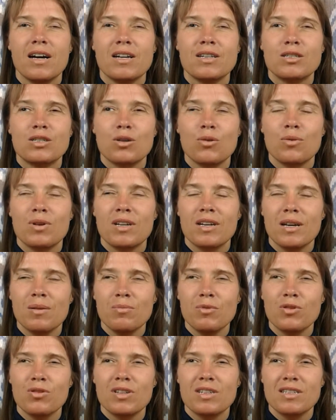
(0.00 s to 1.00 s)
So we
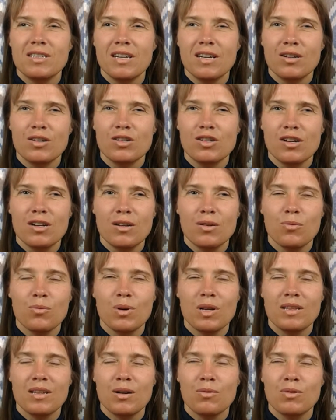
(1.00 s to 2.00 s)
came to the section
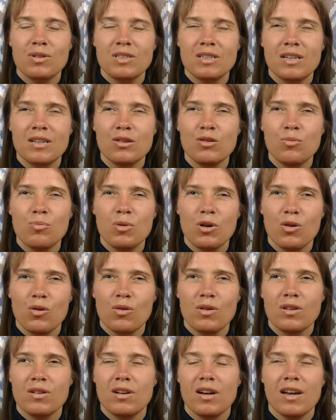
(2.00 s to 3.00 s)
when there was a new pole,